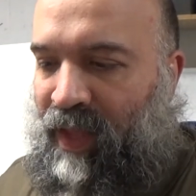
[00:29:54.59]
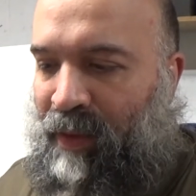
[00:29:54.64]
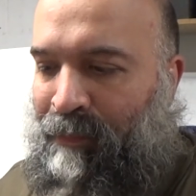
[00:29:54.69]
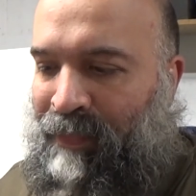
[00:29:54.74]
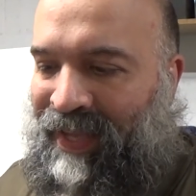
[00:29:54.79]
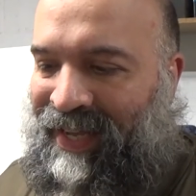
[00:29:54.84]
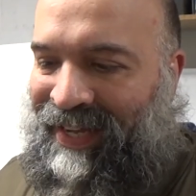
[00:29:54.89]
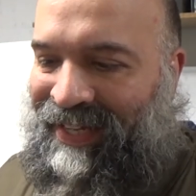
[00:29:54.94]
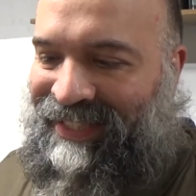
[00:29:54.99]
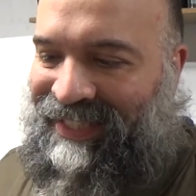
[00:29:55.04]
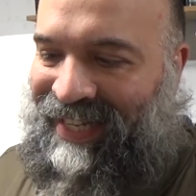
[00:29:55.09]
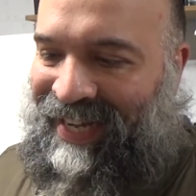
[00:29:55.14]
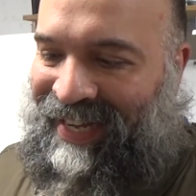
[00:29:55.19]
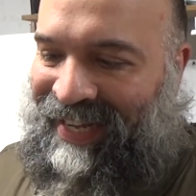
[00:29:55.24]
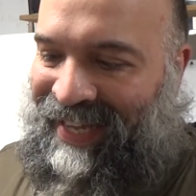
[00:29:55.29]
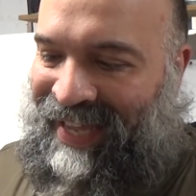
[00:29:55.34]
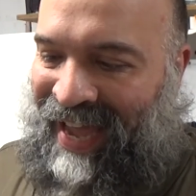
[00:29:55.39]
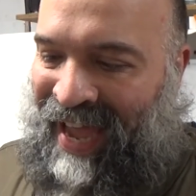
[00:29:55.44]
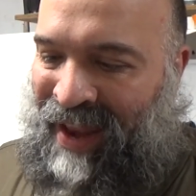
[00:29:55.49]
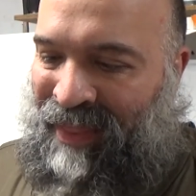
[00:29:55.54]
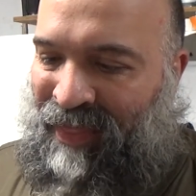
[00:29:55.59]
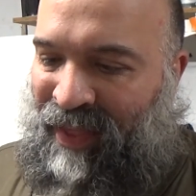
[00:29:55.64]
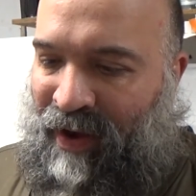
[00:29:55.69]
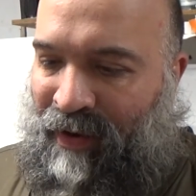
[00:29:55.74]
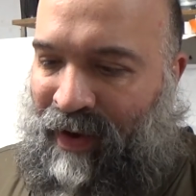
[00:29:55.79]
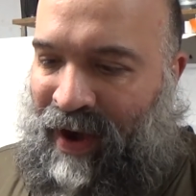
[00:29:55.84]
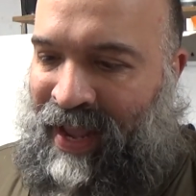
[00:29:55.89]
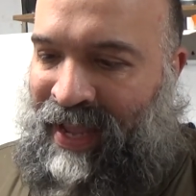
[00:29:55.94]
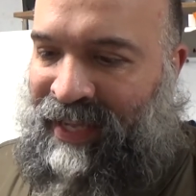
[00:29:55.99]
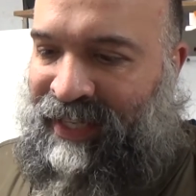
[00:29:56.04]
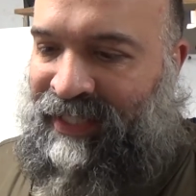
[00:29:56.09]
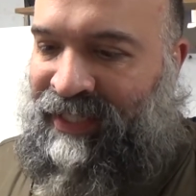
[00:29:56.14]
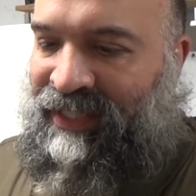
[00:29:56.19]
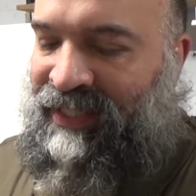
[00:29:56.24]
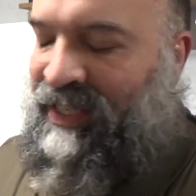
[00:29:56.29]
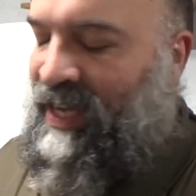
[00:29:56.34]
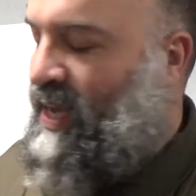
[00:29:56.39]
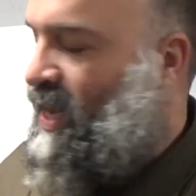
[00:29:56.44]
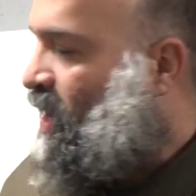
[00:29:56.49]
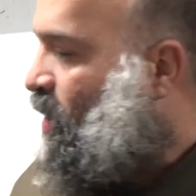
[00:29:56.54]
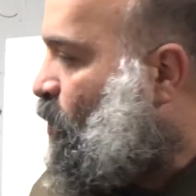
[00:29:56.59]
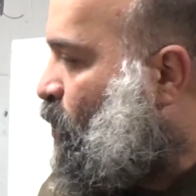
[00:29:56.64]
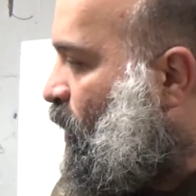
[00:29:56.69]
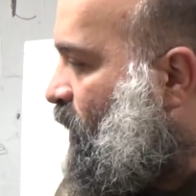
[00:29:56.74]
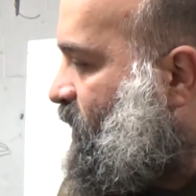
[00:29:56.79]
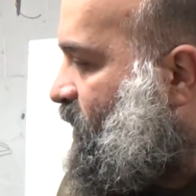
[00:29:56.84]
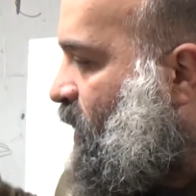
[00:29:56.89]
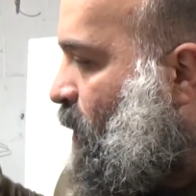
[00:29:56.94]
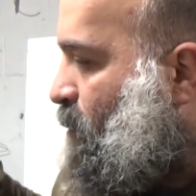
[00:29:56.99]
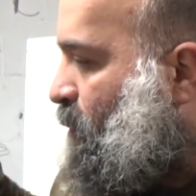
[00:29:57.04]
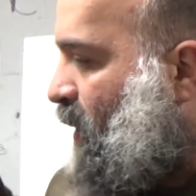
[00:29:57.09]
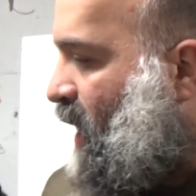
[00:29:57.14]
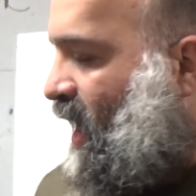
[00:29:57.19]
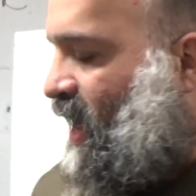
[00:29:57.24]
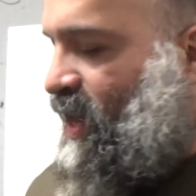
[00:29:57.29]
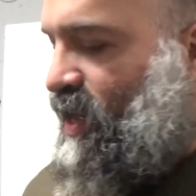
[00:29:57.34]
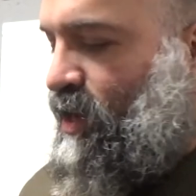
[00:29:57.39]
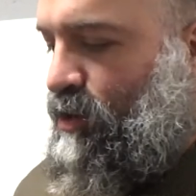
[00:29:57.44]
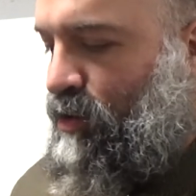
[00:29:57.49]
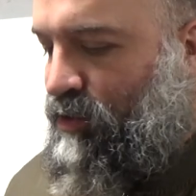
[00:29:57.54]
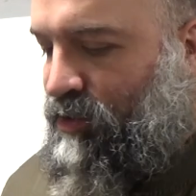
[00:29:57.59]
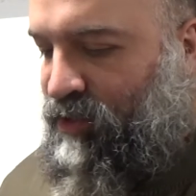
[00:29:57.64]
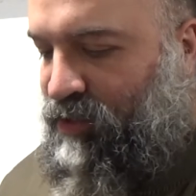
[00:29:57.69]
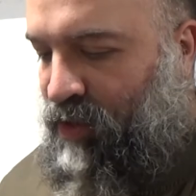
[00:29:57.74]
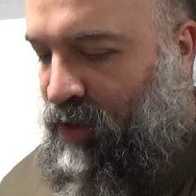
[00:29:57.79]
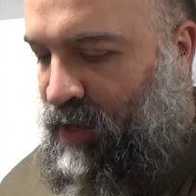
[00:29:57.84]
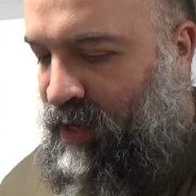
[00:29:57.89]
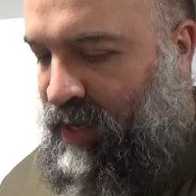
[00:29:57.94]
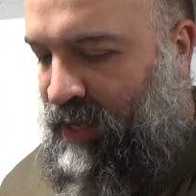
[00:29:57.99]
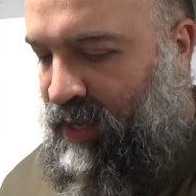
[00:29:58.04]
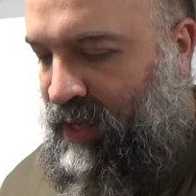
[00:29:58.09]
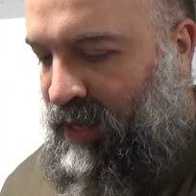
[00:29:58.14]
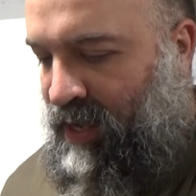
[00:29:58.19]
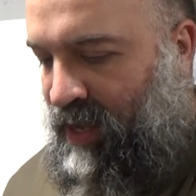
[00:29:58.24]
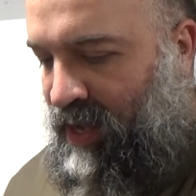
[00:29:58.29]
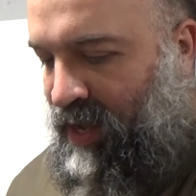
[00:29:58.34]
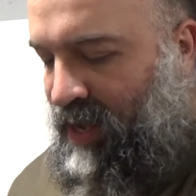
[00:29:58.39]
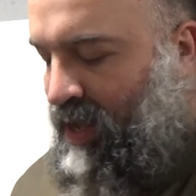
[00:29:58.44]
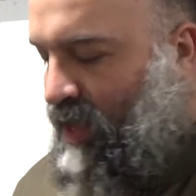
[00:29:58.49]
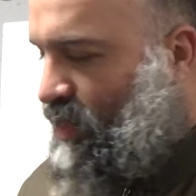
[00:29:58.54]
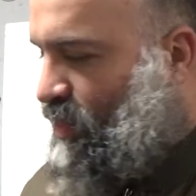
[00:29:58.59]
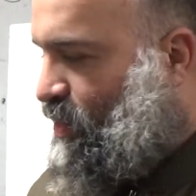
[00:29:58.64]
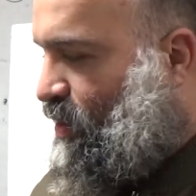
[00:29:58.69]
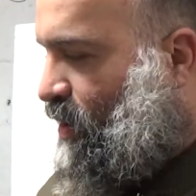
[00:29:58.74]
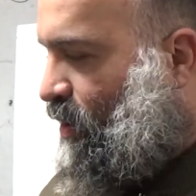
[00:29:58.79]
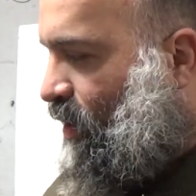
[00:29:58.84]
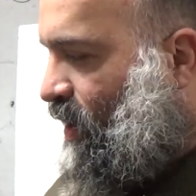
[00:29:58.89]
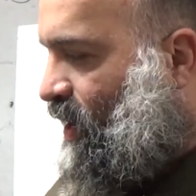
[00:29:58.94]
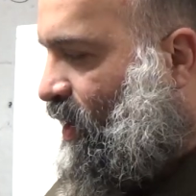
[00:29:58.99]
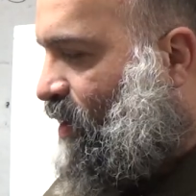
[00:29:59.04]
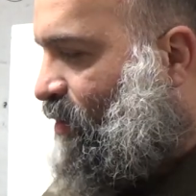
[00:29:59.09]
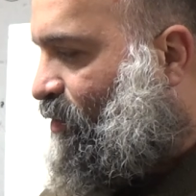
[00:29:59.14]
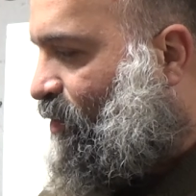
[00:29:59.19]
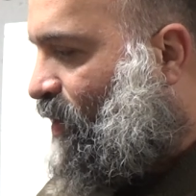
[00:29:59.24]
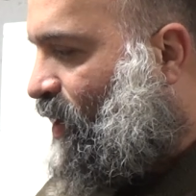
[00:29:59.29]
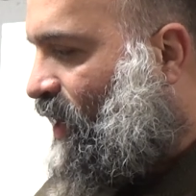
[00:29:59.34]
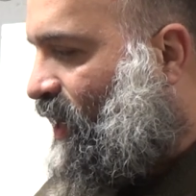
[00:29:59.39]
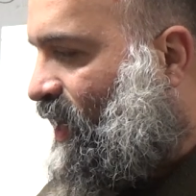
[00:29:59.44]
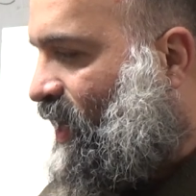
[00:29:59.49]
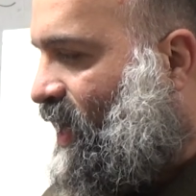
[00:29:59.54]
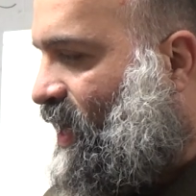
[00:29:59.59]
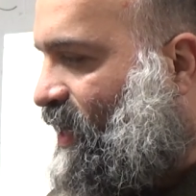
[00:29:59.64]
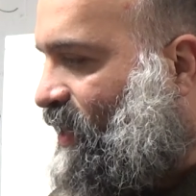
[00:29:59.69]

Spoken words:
because again, there is, once the body goes on it, it really